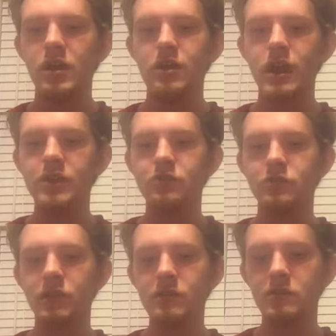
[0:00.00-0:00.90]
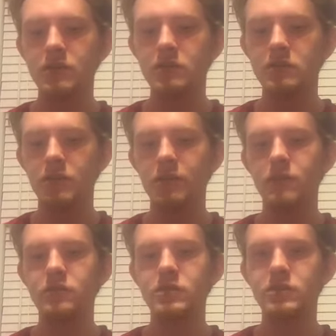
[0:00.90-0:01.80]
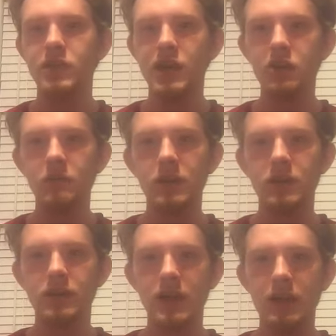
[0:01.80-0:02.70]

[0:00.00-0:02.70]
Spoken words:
Natural Nightmares versus Kenny Omega and